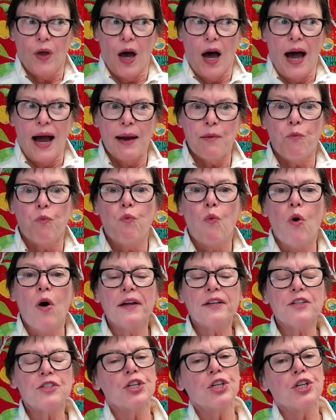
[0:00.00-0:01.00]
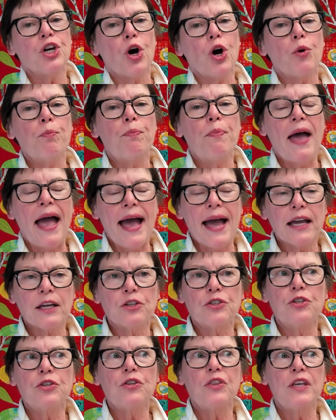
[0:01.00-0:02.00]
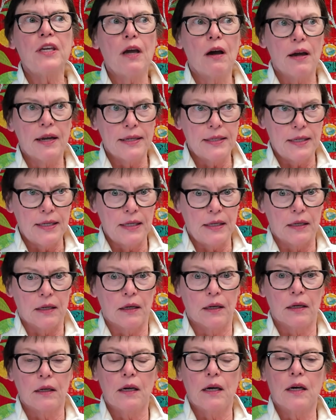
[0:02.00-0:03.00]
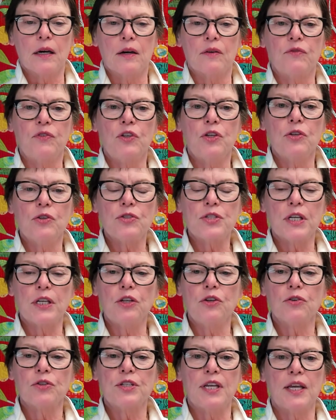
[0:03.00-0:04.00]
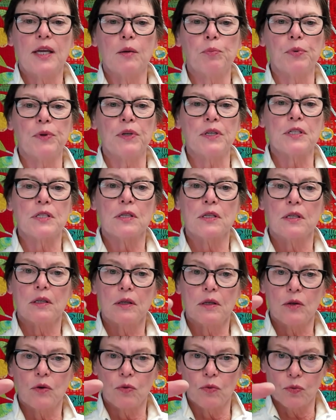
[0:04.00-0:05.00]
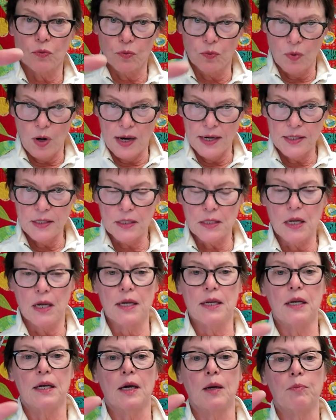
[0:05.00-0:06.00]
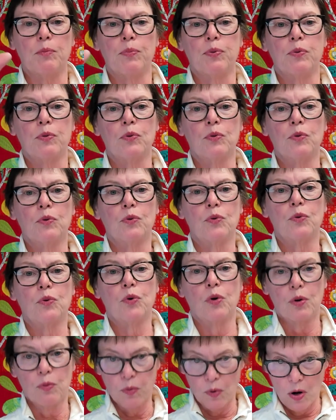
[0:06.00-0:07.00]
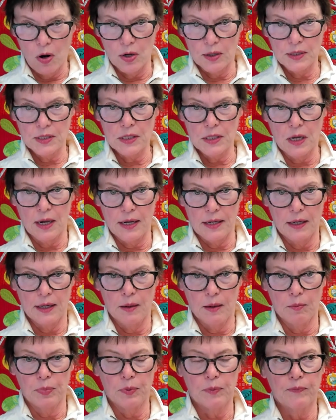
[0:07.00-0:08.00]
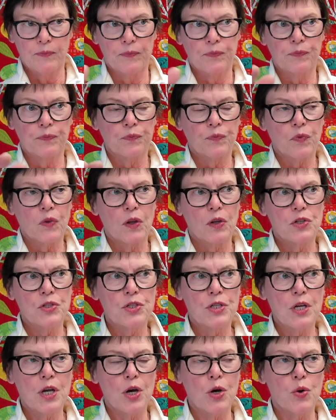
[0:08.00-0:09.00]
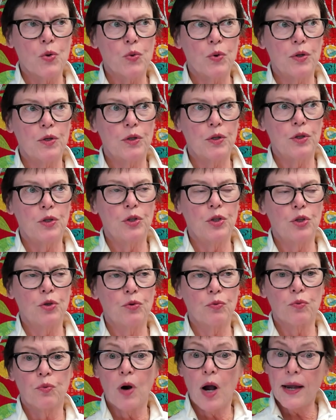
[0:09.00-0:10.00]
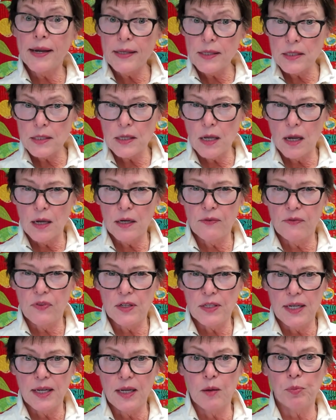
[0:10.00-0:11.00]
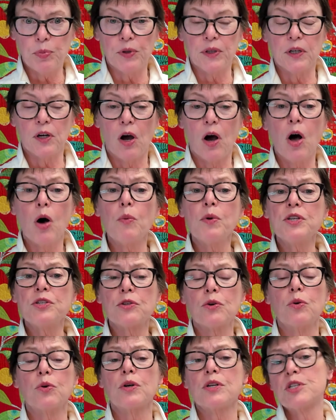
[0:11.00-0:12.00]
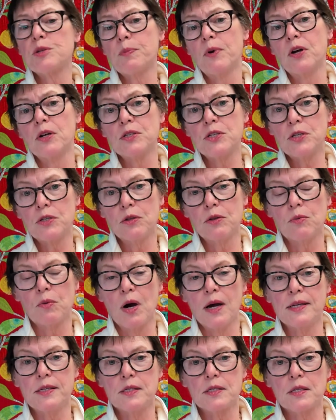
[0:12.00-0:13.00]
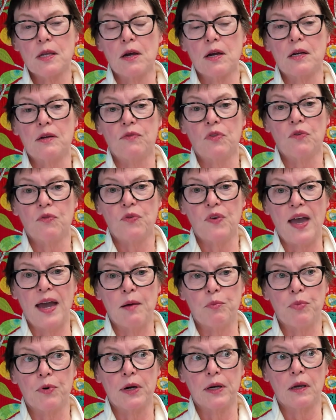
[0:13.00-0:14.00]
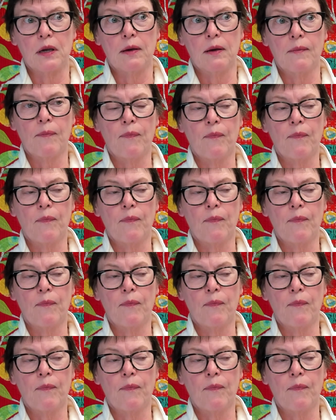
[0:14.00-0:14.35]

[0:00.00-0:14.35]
I want to go back to the idea of using your templates right side up or wrong side up. So the right side of the template always corresponds to the right side of the fabric.